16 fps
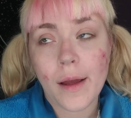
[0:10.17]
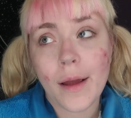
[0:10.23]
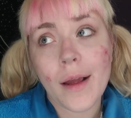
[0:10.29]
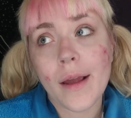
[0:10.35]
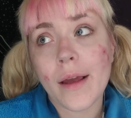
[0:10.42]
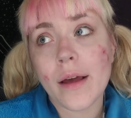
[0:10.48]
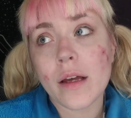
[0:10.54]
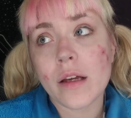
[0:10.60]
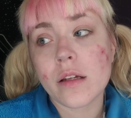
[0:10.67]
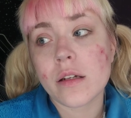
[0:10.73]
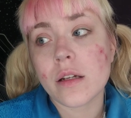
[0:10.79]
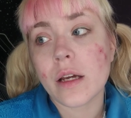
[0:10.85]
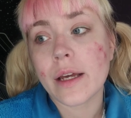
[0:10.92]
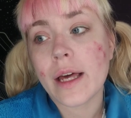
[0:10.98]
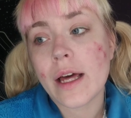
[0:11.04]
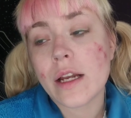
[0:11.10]
and
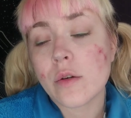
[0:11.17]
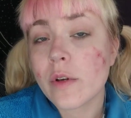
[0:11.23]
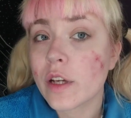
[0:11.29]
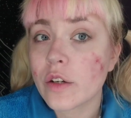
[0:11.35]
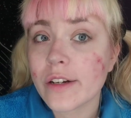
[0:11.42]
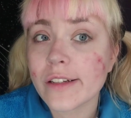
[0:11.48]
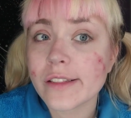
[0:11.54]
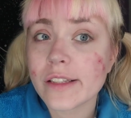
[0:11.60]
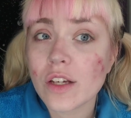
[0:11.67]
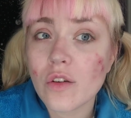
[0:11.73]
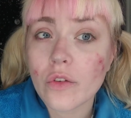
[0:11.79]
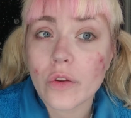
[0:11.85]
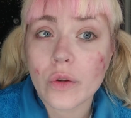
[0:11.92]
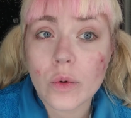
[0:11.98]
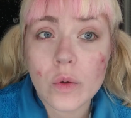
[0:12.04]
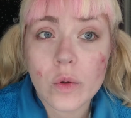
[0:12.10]
I kind of went crazy
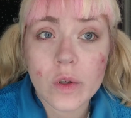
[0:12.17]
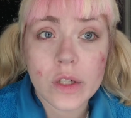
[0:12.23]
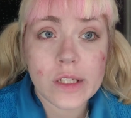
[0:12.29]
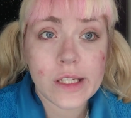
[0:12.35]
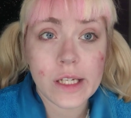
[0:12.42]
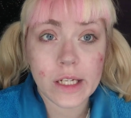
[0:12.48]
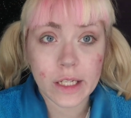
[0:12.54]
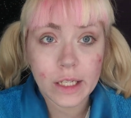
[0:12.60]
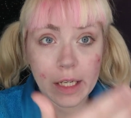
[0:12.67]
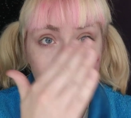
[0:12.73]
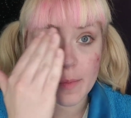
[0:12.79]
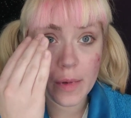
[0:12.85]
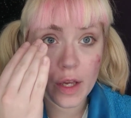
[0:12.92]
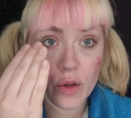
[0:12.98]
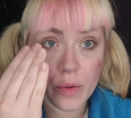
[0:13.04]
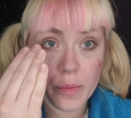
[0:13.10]
over the quarantine and cut
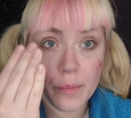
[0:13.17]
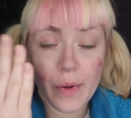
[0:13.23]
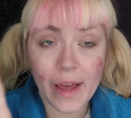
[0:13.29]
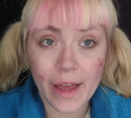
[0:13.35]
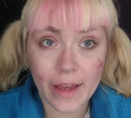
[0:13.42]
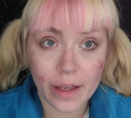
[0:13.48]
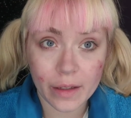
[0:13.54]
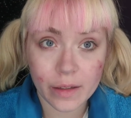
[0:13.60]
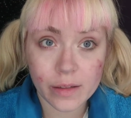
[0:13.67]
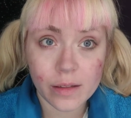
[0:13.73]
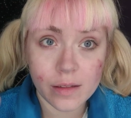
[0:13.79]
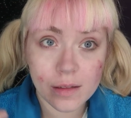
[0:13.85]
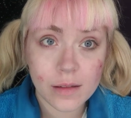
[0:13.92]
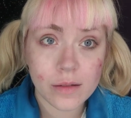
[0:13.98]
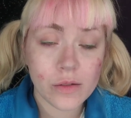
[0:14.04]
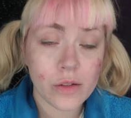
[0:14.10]
my own bangs.
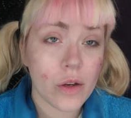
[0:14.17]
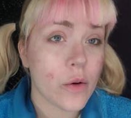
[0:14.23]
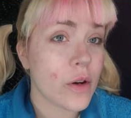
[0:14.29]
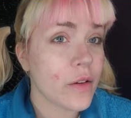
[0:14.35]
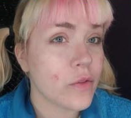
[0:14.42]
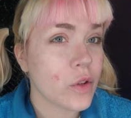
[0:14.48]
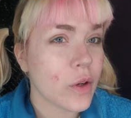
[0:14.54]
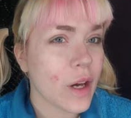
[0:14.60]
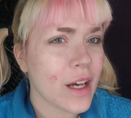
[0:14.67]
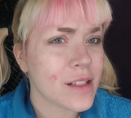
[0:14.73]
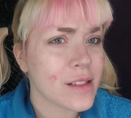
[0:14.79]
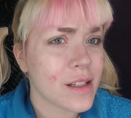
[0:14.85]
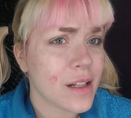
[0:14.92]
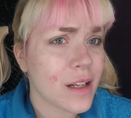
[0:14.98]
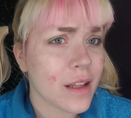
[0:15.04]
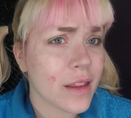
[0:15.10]
So have you guys
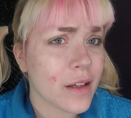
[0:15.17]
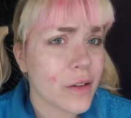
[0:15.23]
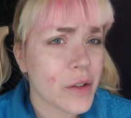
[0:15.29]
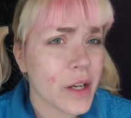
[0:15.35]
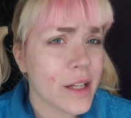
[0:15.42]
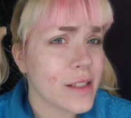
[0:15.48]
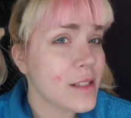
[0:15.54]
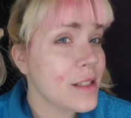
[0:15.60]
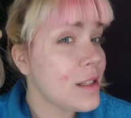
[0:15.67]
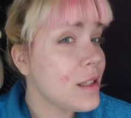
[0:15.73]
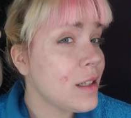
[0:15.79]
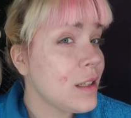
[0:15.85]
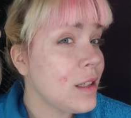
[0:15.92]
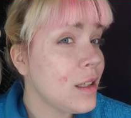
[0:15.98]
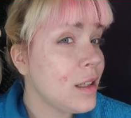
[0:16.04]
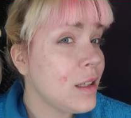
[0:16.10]
done anything crazy?
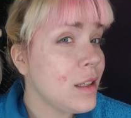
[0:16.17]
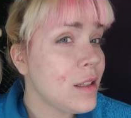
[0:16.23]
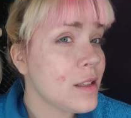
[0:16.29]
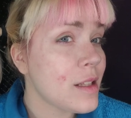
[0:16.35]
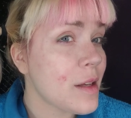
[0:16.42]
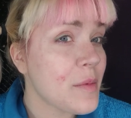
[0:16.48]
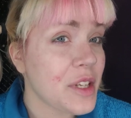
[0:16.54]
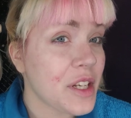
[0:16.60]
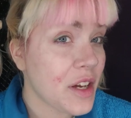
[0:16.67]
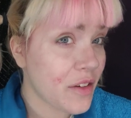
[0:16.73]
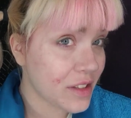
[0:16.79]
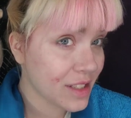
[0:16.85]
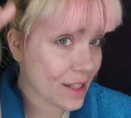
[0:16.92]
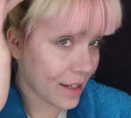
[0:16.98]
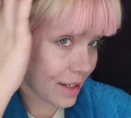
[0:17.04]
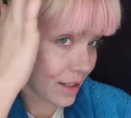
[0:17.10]
So let me know.
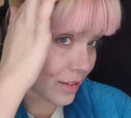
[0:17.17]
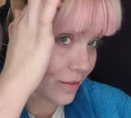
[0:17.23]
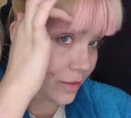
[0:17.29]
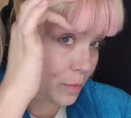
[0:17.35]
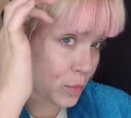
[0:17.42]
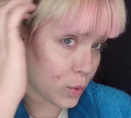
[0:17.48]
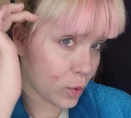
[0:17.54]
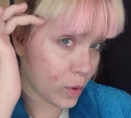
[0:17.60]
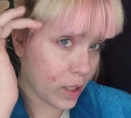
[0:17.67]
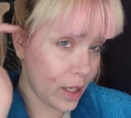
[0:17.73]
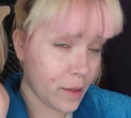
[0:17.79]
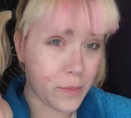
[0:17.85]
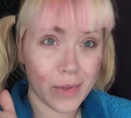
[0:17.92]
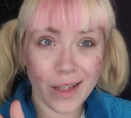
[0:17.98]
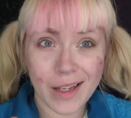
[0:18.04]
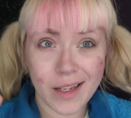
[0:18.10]
It's kind of bowl
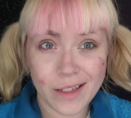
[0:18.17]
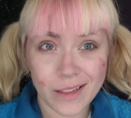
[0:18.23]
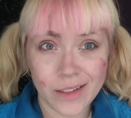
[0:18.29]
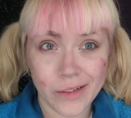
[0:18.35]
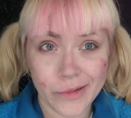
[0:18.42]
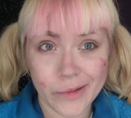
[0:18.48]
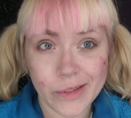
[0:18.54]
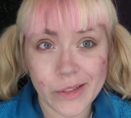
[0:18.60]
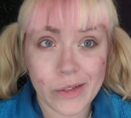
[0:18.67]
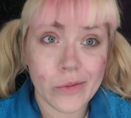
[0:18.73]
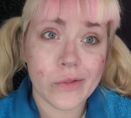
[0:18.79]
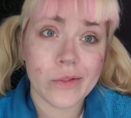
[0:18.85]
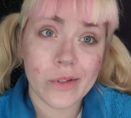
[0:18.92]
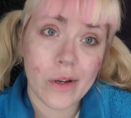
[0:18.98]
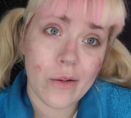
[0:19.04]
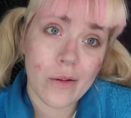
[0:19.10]
cut, but kind of cute too,
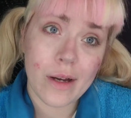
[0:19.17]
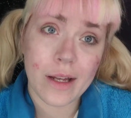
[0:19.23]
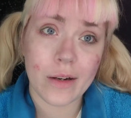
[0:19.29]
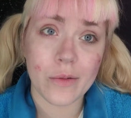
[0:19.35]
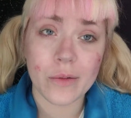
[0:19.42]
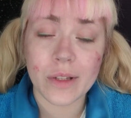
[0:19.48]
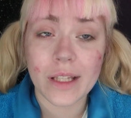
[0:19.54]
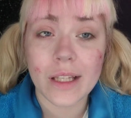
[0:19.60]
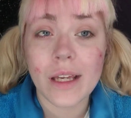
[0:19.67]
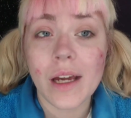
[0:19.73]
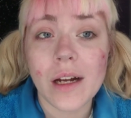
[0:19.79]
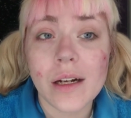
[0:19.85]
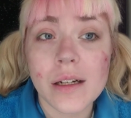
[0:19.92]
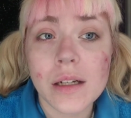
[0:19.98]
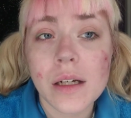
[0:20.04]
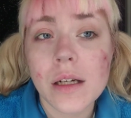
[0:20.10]
so I don't really
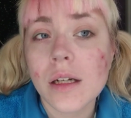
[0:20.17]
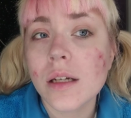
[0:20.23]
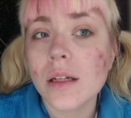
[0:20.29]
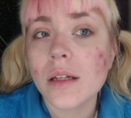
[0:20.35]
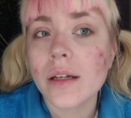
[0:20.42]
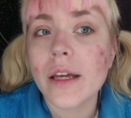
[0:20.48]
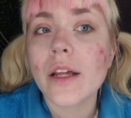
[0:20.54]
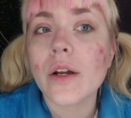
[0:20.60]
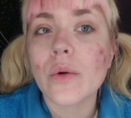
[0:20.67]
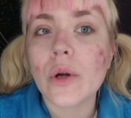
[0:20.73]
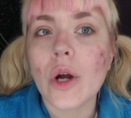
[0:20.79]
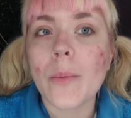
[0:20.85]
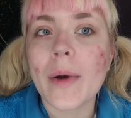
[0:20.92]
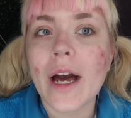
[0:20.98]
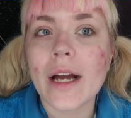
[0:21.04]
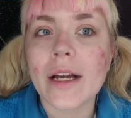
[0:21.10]
care. It'll
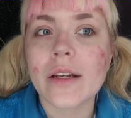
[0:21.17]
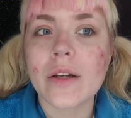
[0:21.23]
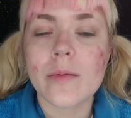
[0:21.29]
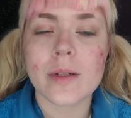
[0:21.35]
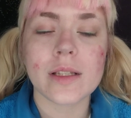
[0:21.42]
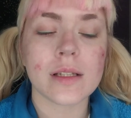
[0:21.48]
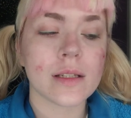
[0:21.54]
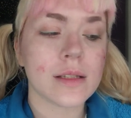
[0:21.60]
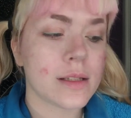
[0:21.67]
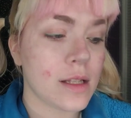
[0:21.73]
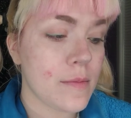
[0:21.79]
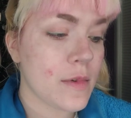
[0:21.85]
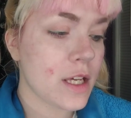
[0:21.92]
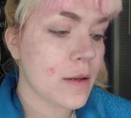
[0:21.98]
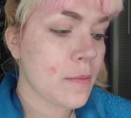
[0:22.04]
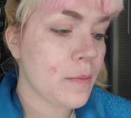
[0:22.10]
grow back. Nobody's going to see
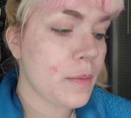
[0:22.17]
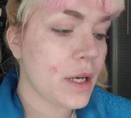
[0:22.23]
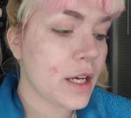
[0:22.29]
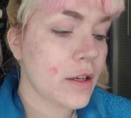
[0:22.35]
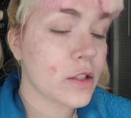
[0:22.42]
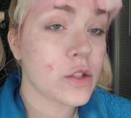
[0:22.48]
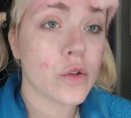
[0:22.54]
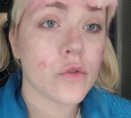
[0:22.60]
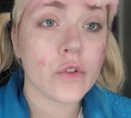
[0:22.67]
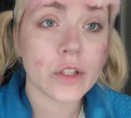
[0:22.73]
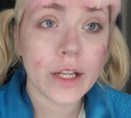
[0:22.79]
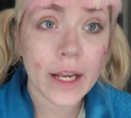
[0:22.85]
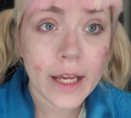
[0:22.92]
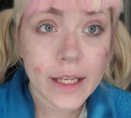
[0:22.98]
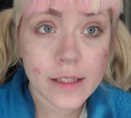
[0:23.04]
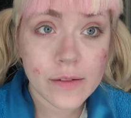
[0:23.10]
me. But so for
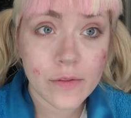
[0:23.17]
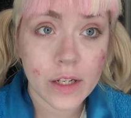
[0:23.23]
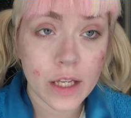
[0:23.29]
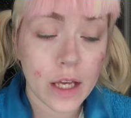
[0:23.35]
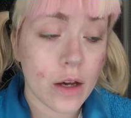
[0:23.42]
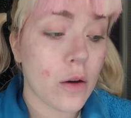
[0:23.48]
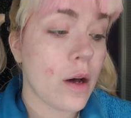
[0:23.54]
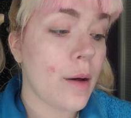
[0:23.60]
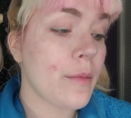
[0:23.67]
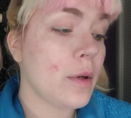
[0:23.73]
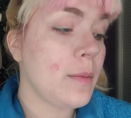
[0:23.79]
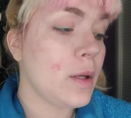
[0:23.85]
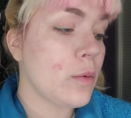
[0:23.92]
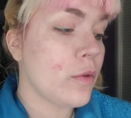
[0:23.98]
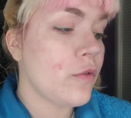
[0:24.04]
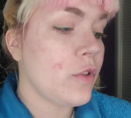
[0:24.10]
today's video, I'm going to
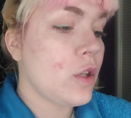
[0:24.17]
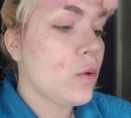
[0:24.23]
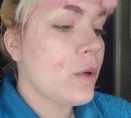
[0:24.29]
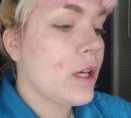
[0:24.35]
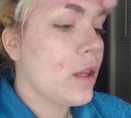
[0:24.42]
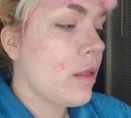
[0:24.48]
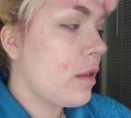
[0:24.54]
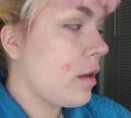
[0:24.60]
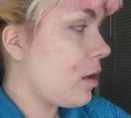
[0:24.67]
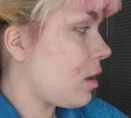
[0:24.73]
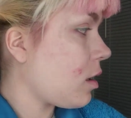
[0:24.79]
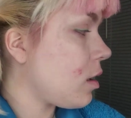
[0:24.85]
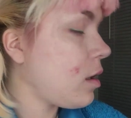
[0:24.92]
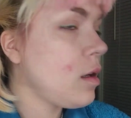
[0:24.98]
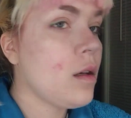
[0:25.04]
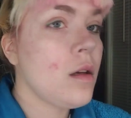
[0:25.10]
be reviewing
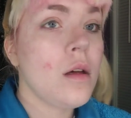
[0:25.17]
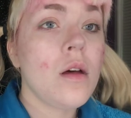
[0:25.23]
the